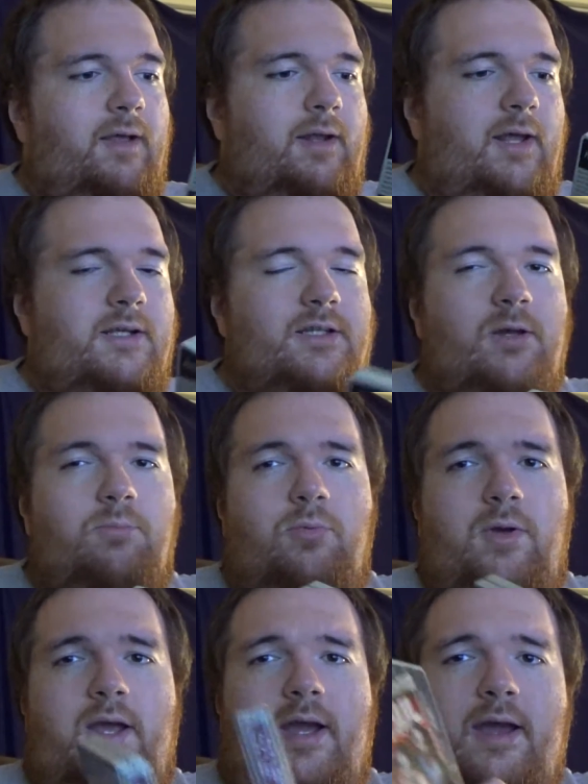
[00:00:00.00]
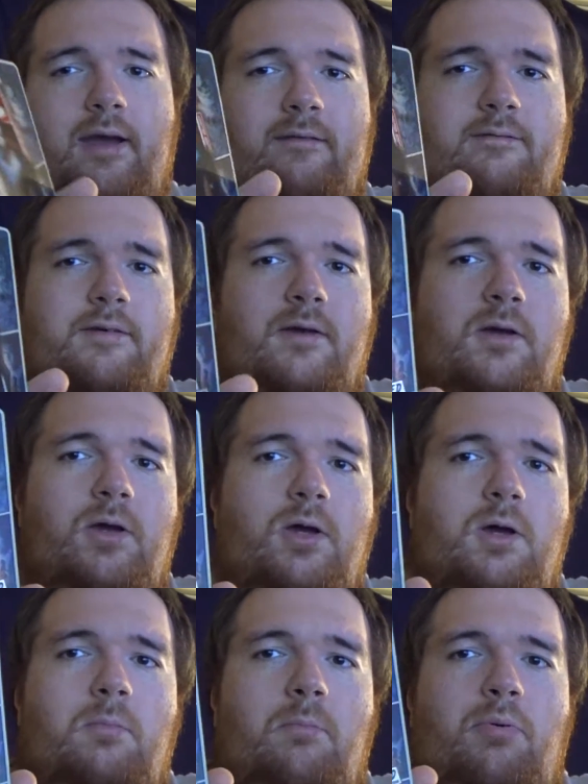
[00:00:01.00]
Next up, we have
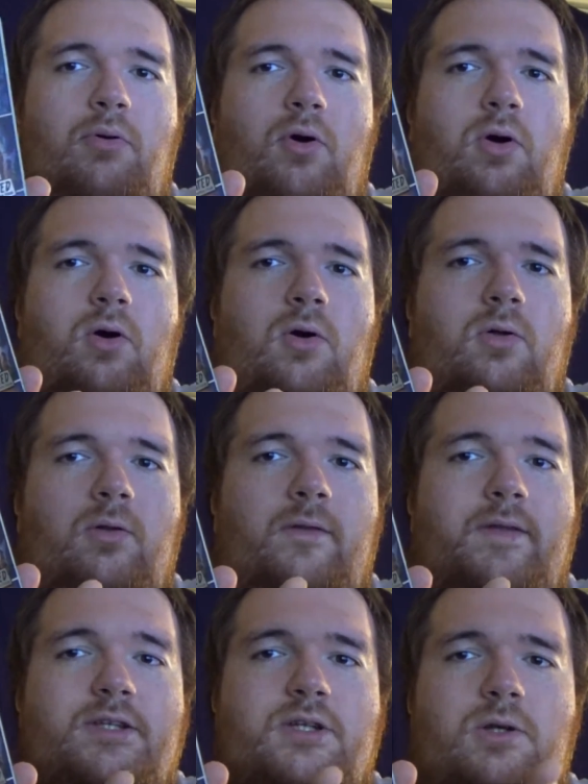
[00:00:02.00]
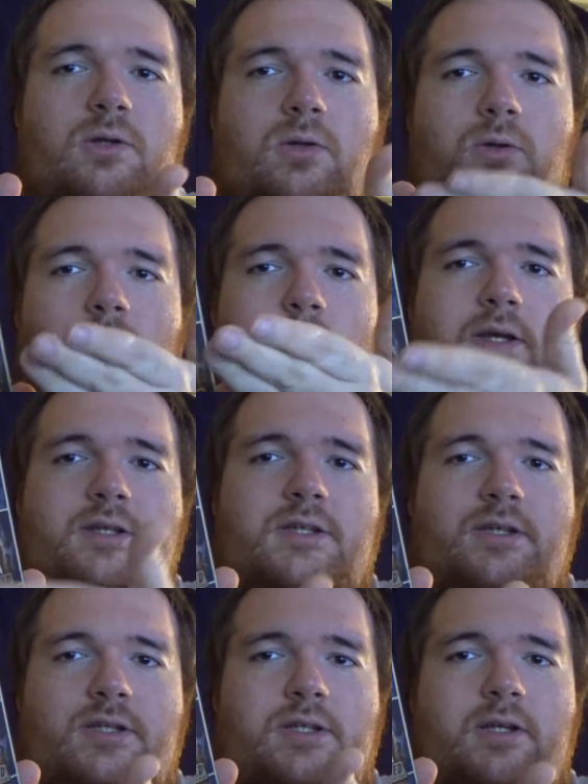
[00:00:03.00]
Paul, this glorious
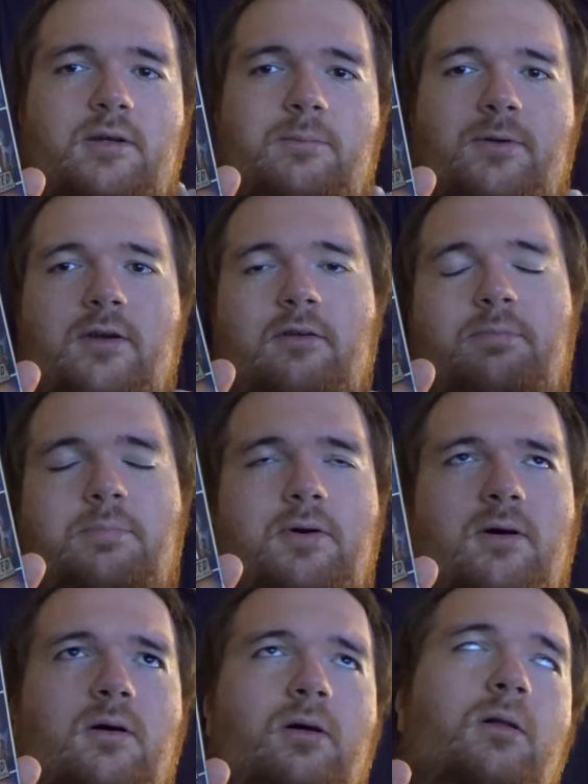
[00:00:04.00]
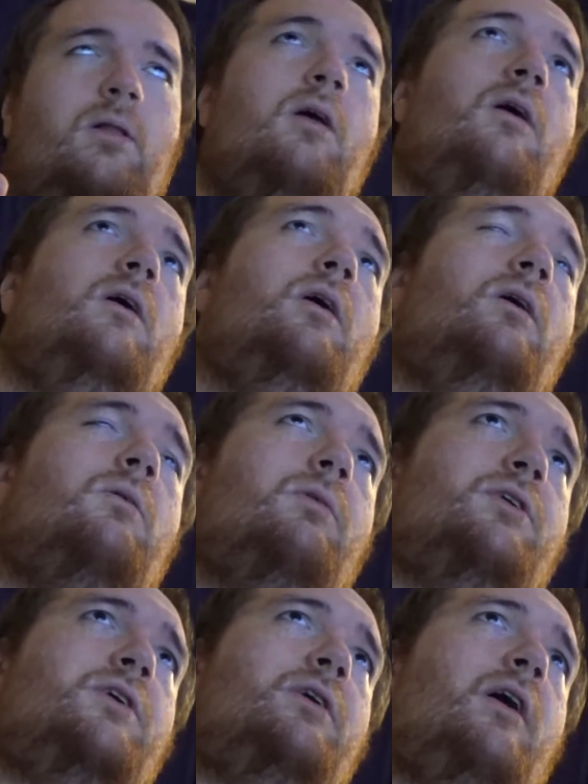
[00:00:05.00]
steelbook of Paul,
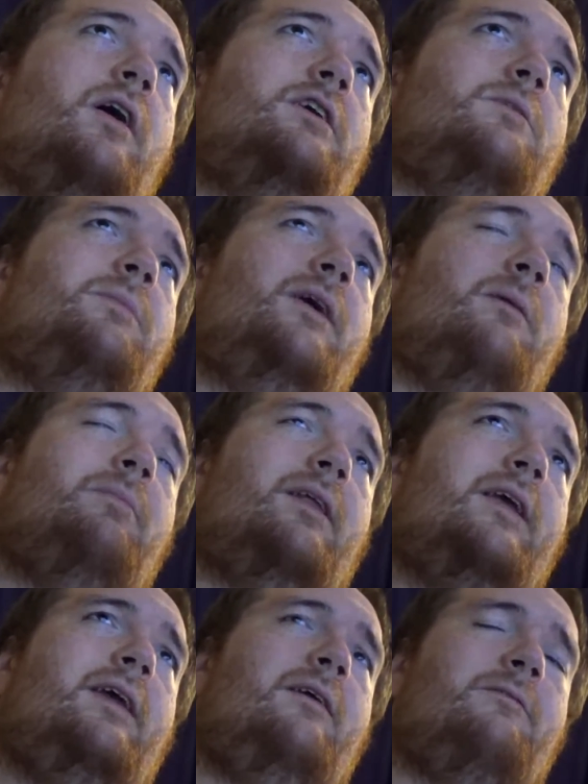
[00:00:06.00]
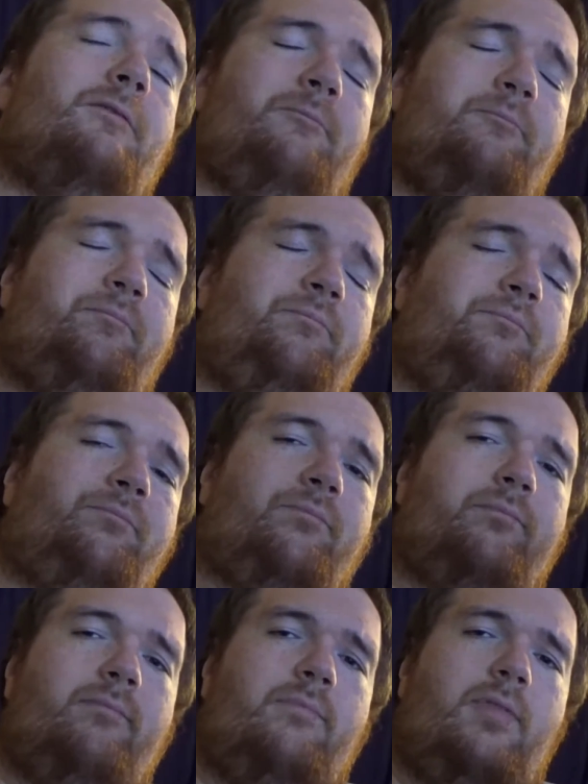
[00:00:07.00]
which cost me, I believe,
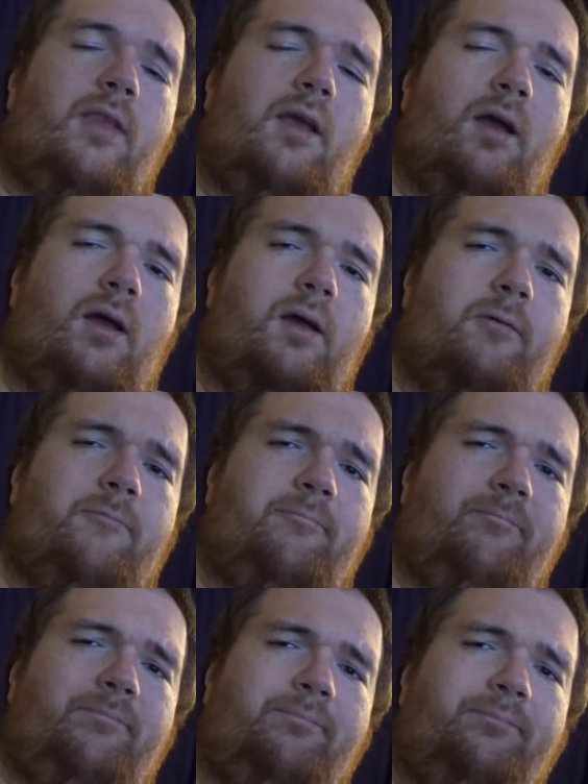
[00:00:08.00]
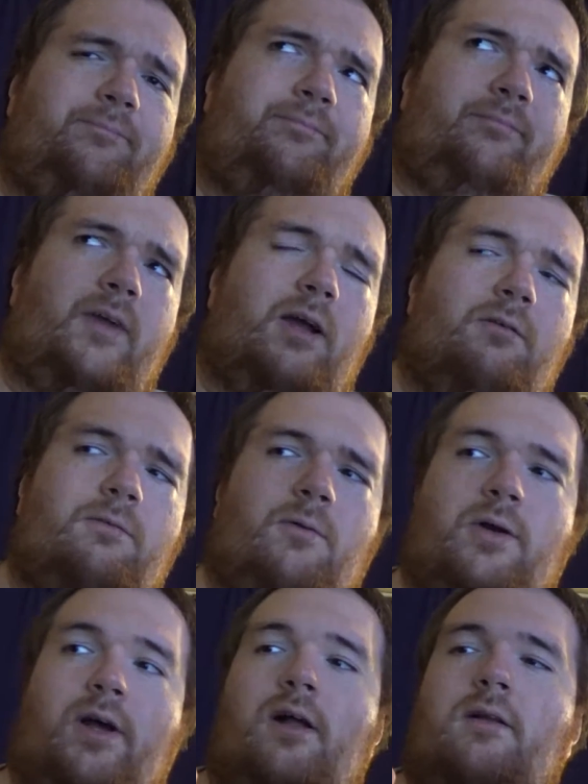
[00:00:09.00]
um,
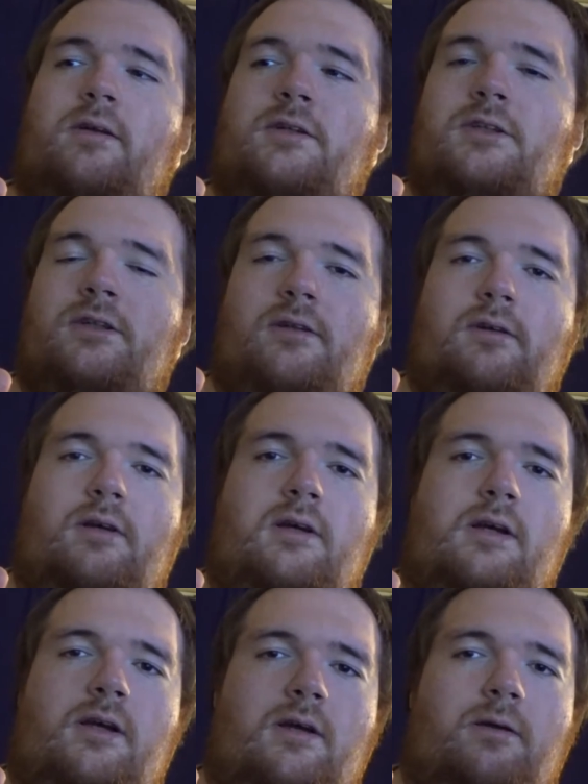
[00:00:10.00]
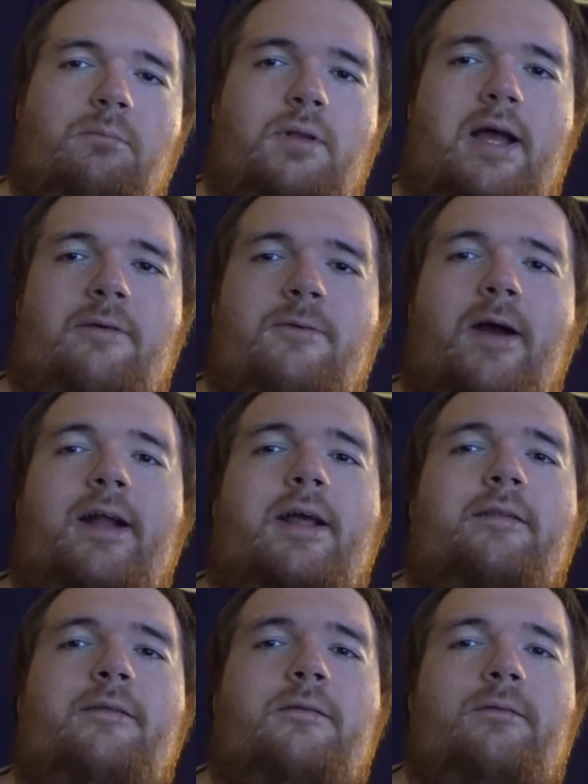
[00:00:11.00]
$4. Black Friday
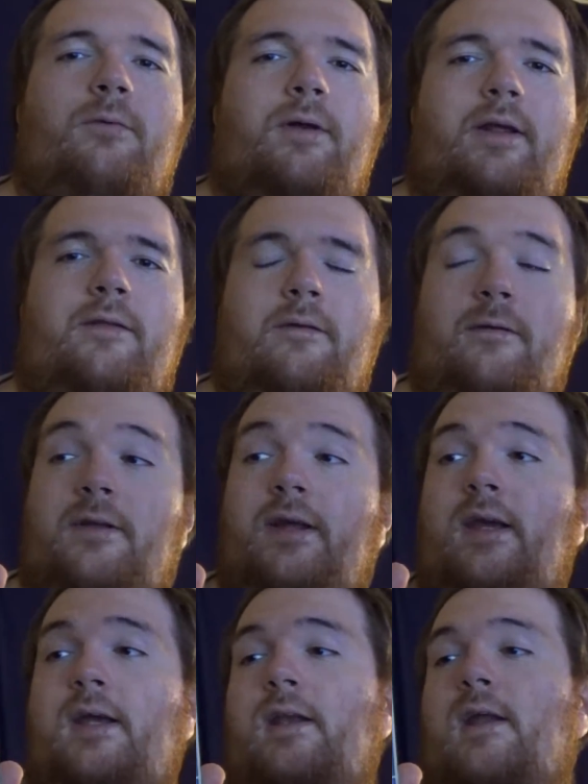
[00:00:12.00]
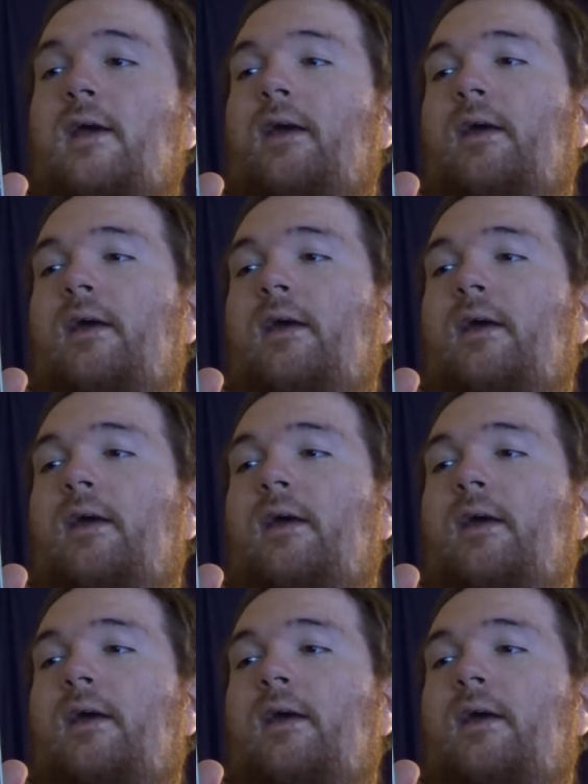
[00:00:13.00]
2013